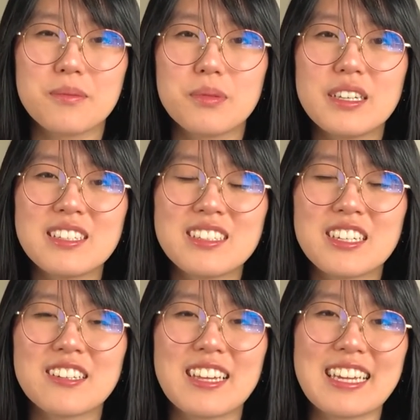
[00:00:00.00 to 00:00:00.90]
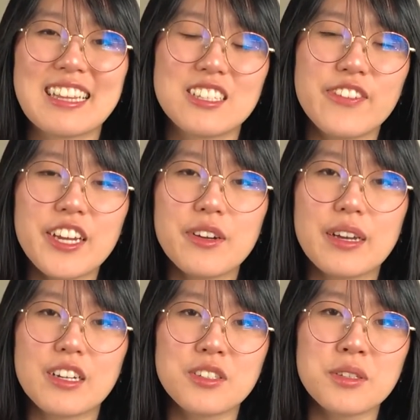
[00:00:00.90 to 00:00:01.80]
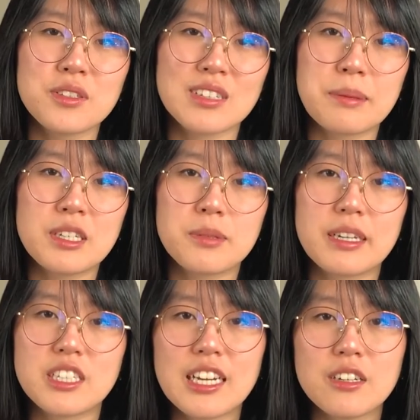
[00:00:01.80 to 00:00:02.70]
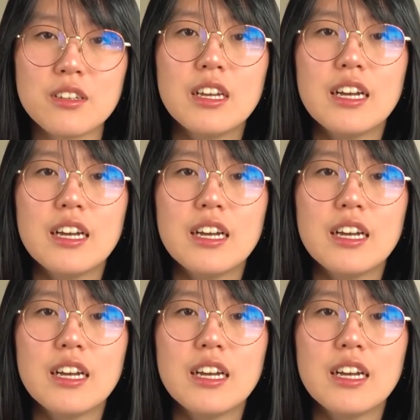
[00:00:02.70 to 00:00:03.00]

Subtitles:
Please consider liking this video and also subscribing to my channel